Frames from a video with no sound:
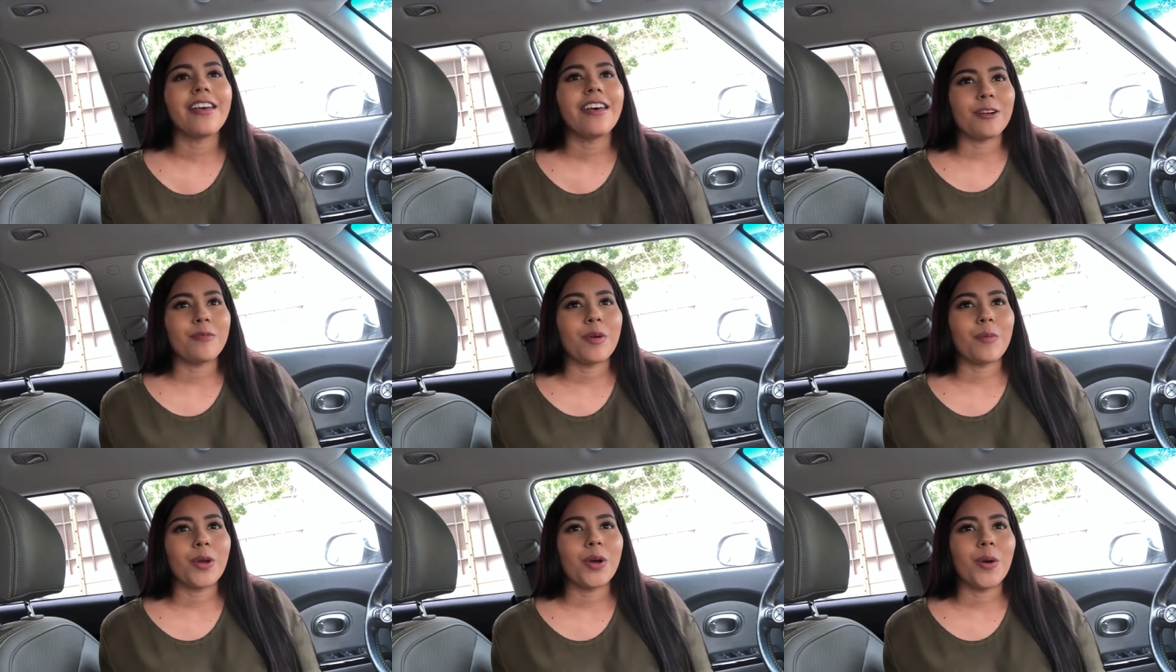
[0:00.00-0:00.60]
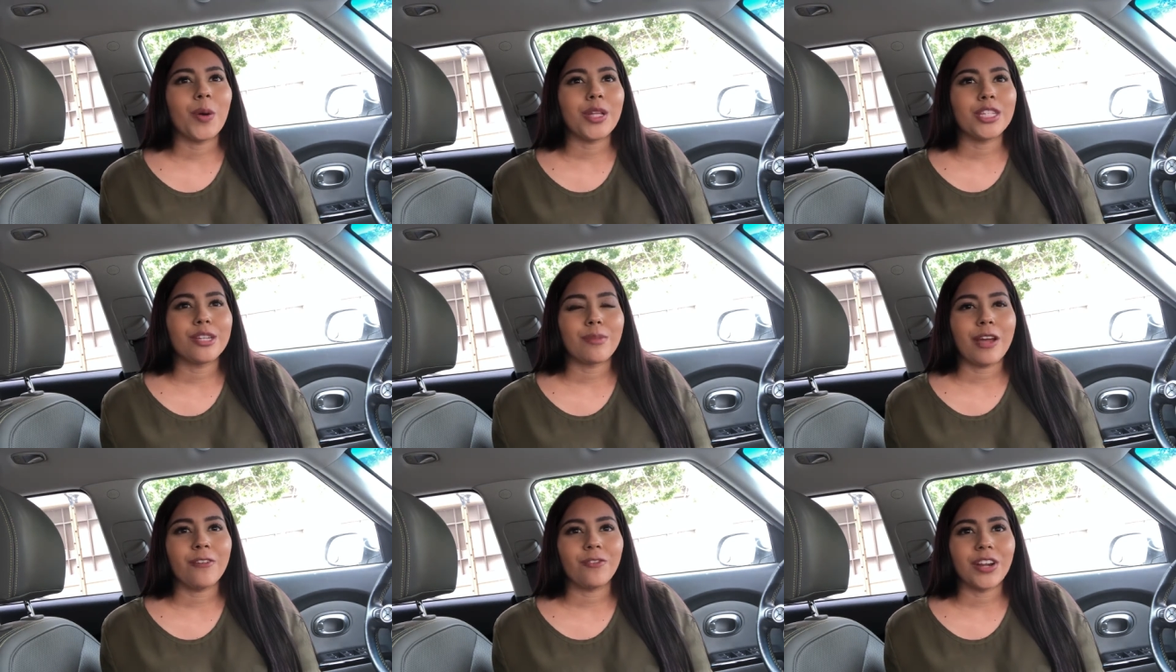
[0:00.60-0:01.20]
I remember going to
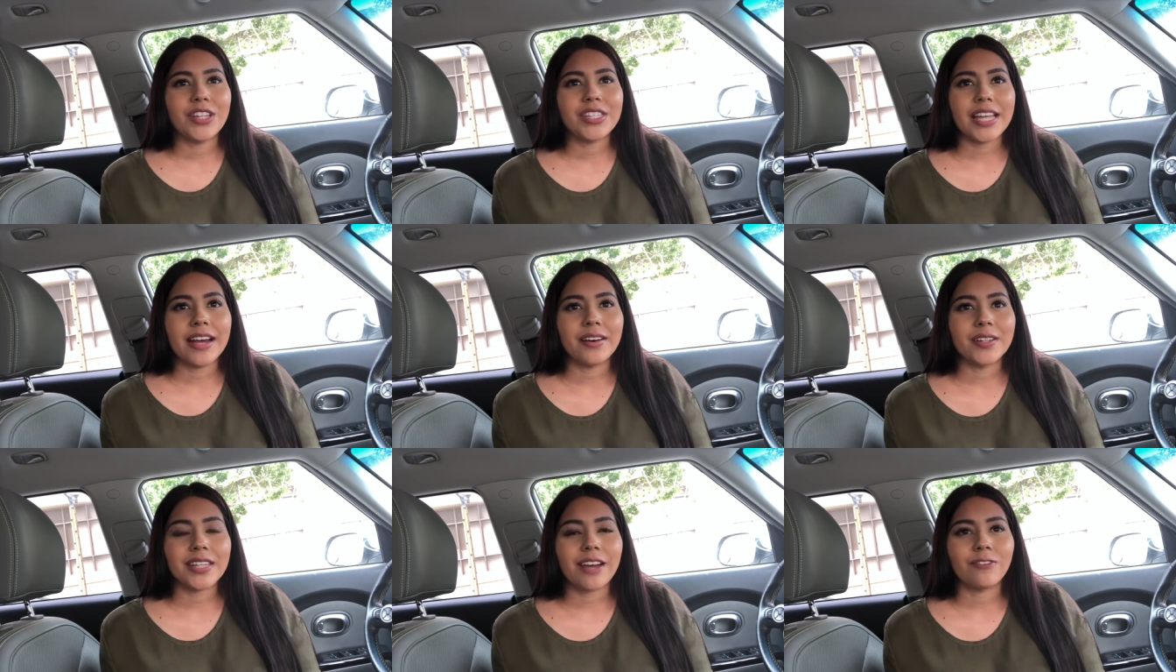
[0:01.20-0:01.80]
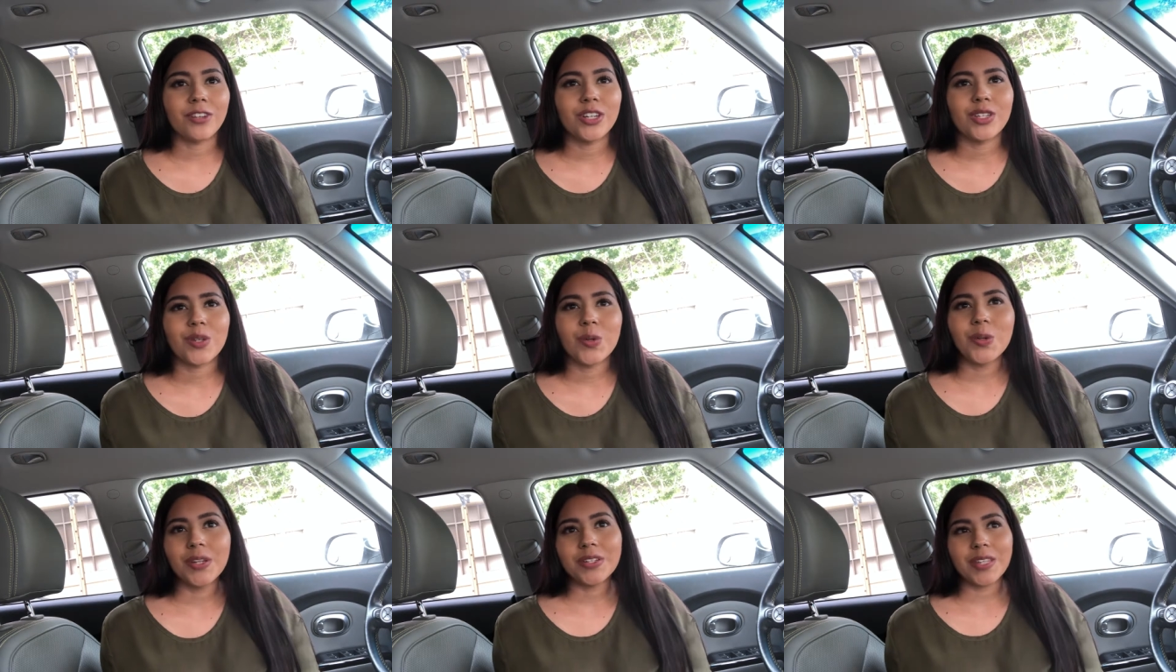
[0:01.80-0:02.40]
my friend's house after
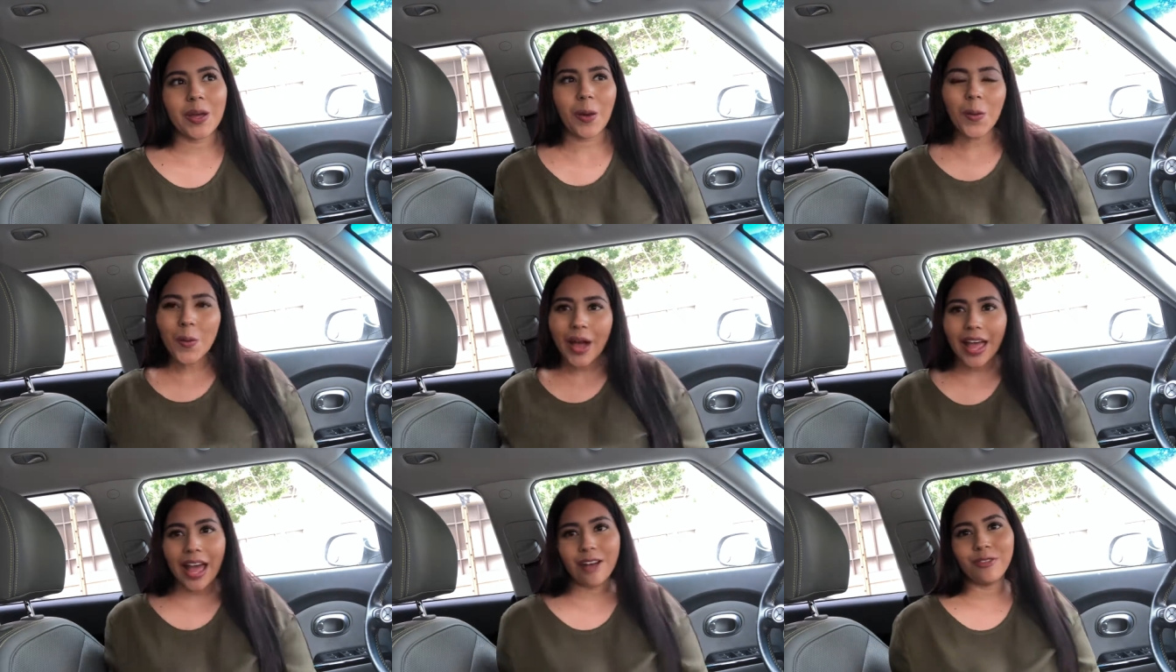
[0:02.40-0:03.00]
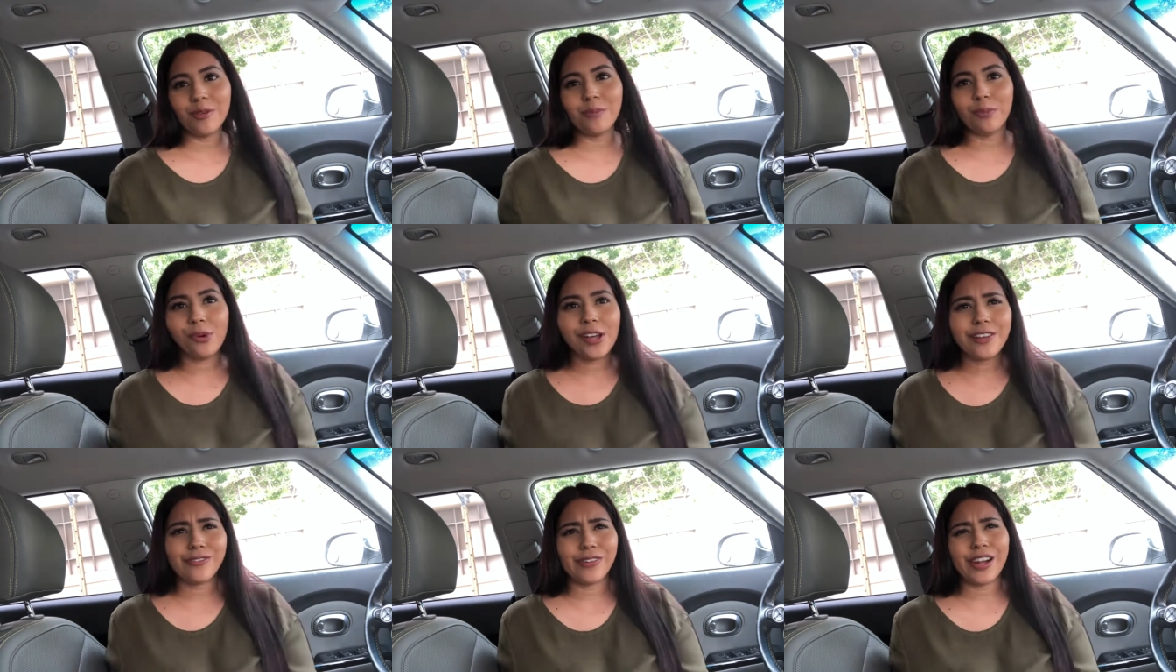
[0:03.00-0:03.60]
school, and I was like, oh, I have a
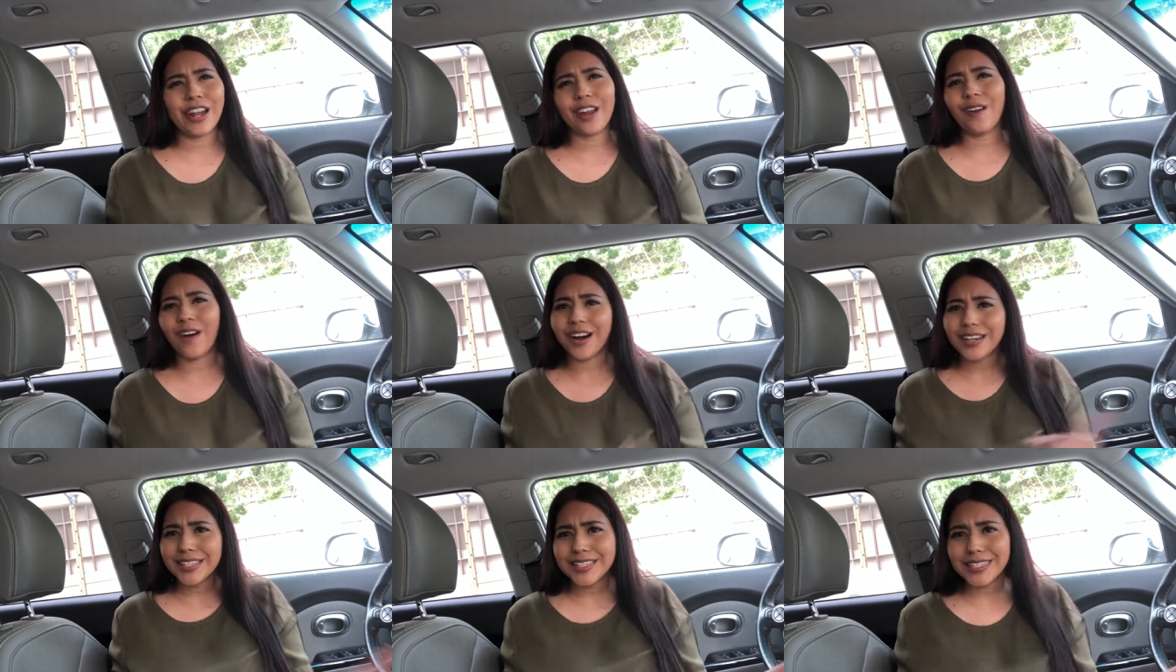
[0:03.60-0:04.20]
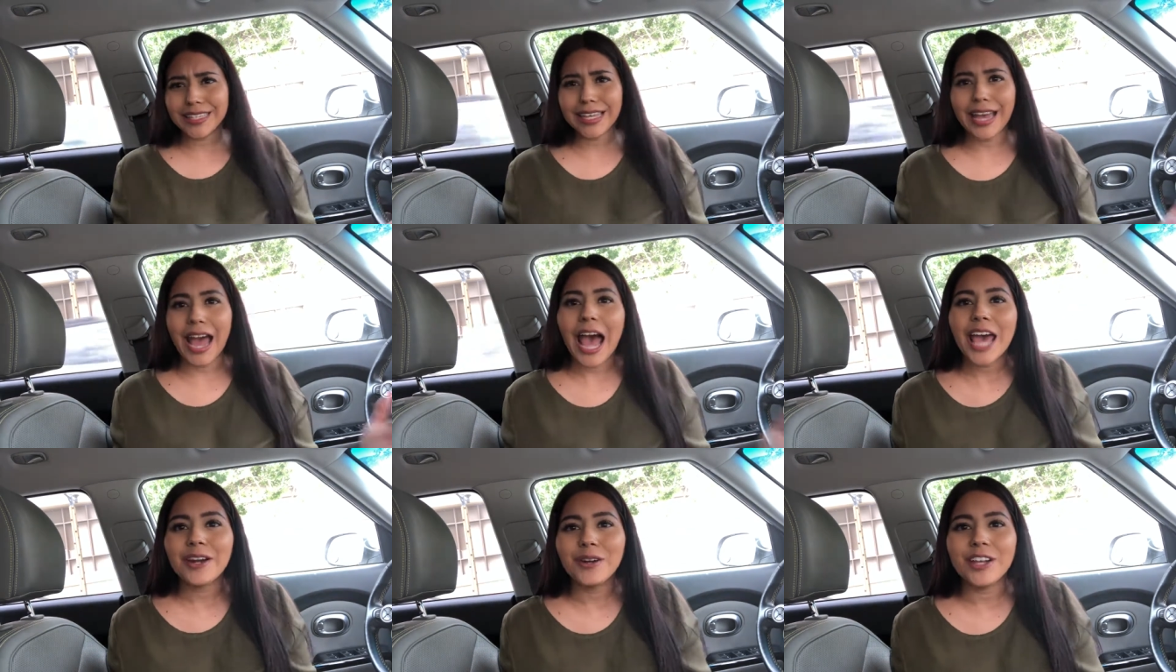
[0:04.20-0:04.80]
boyfriend. And honestly,
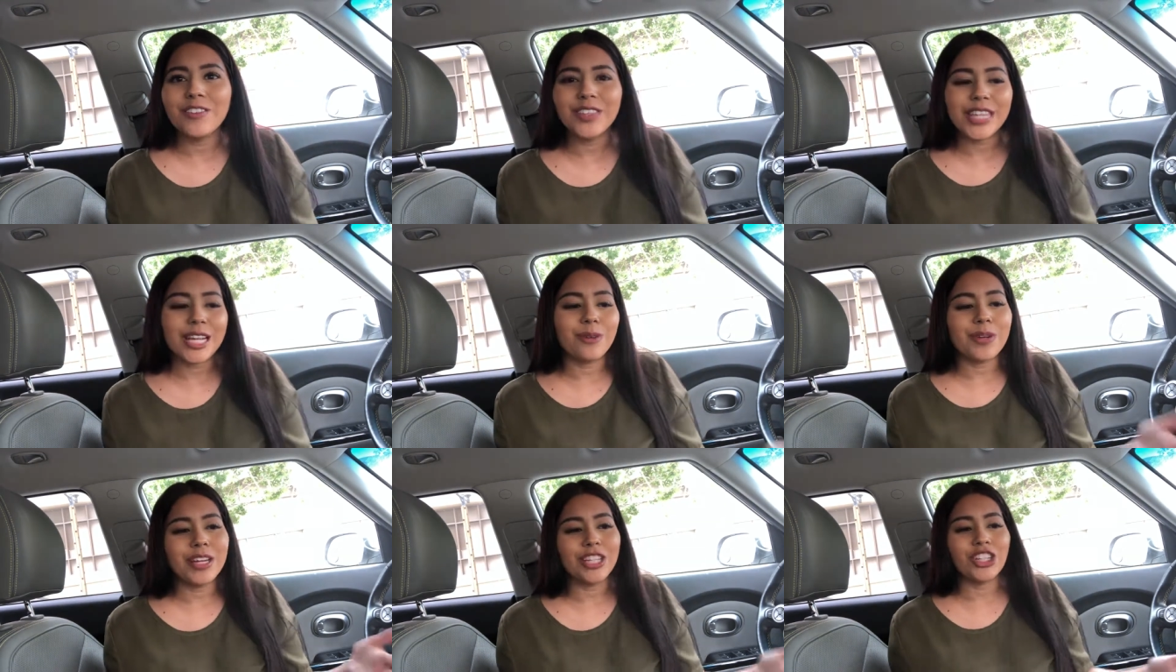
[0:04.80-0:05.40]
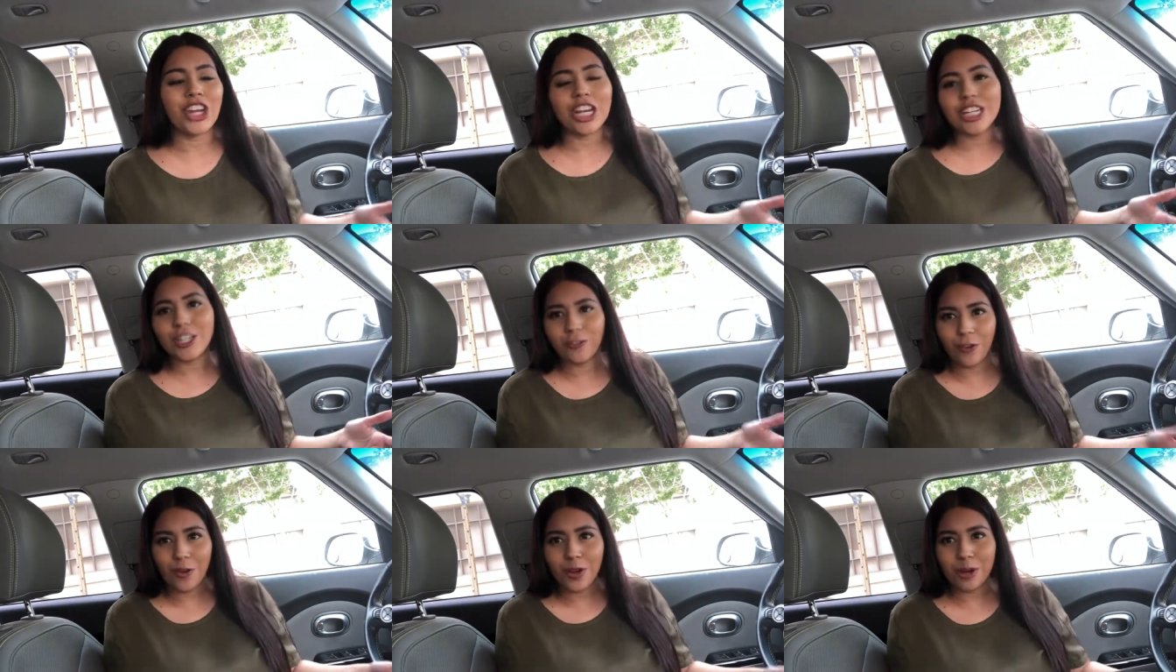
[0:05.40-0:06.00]
I don't even think we
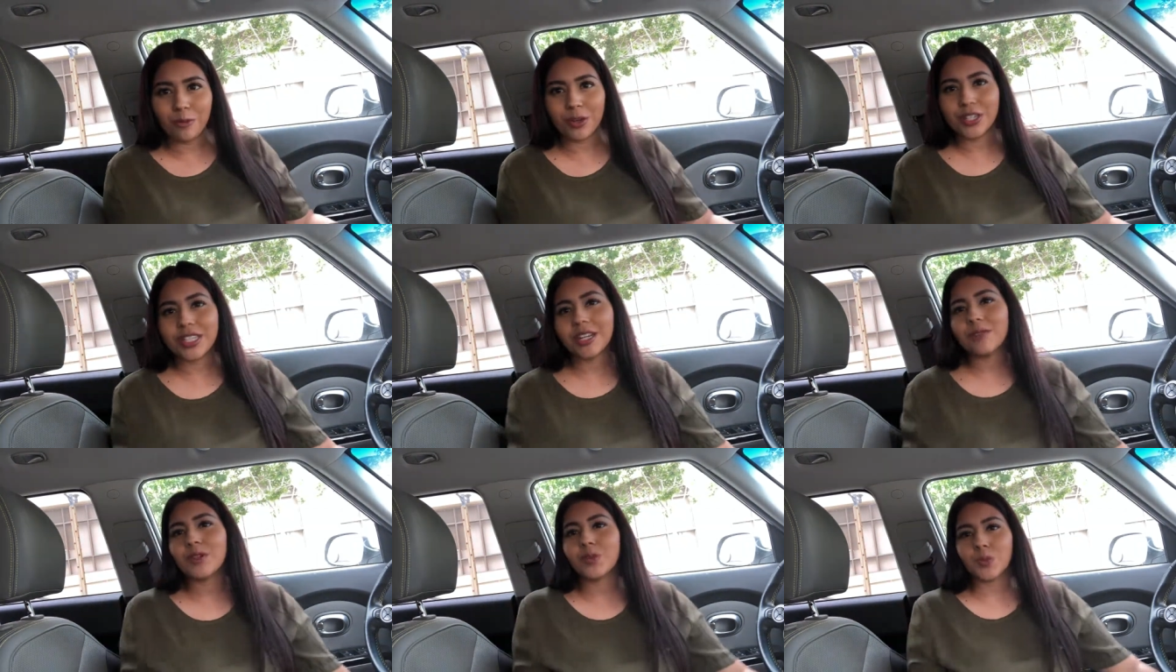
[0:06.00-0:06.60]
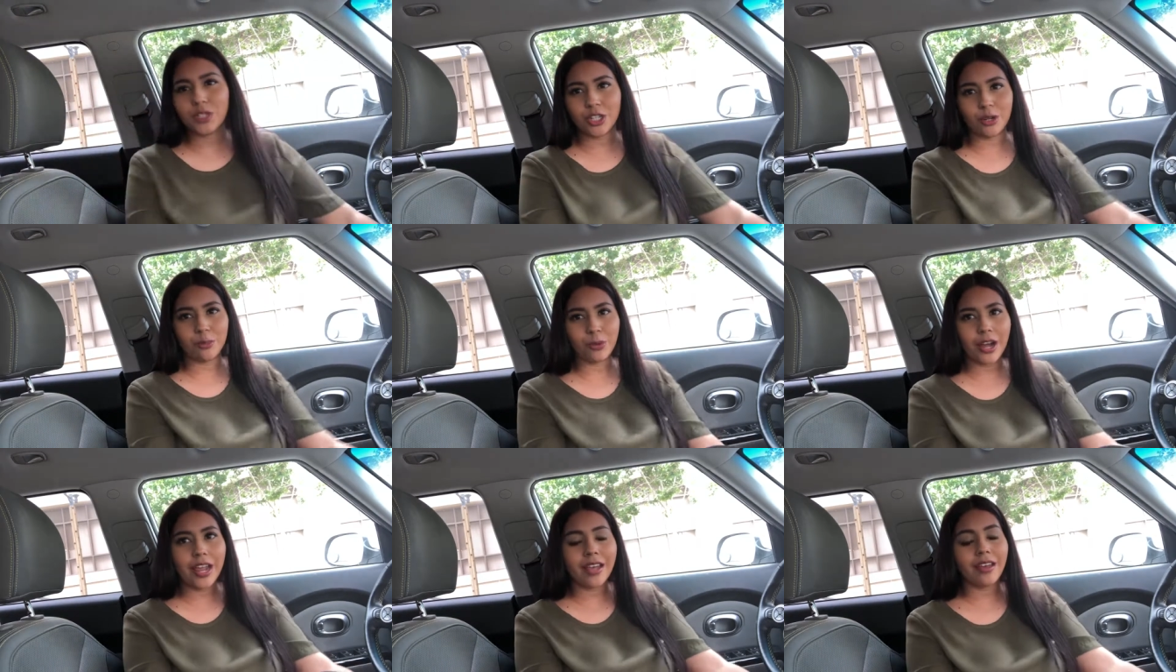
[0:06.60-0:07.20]
exchanged phone numbers, and it was winter
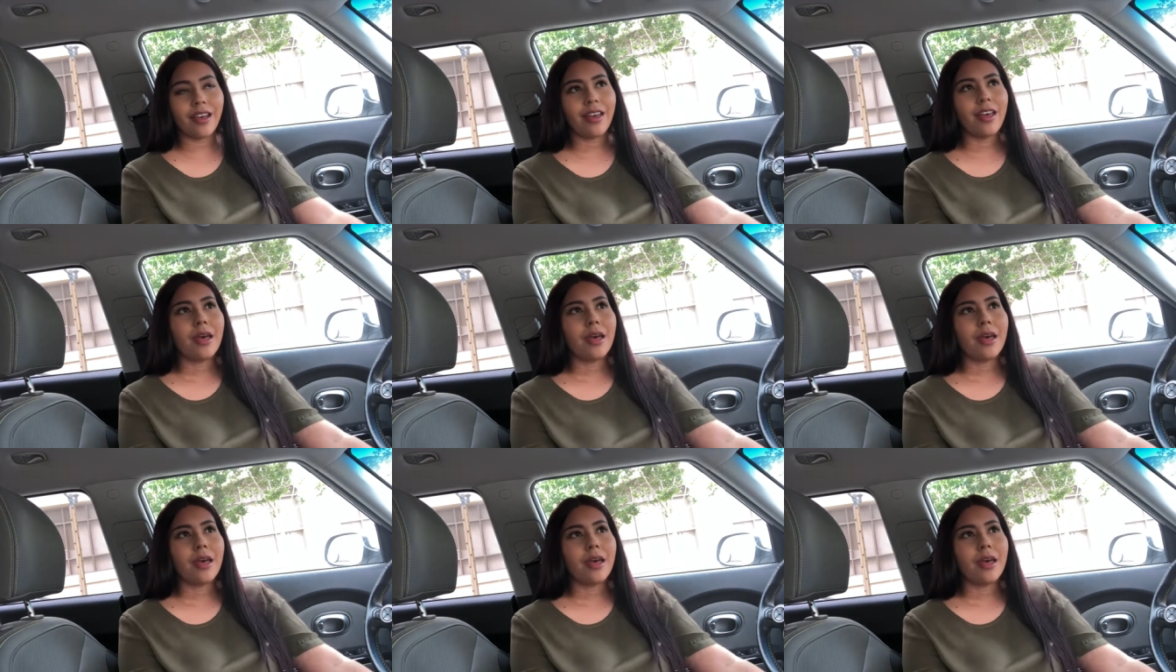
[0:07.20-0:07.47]
break.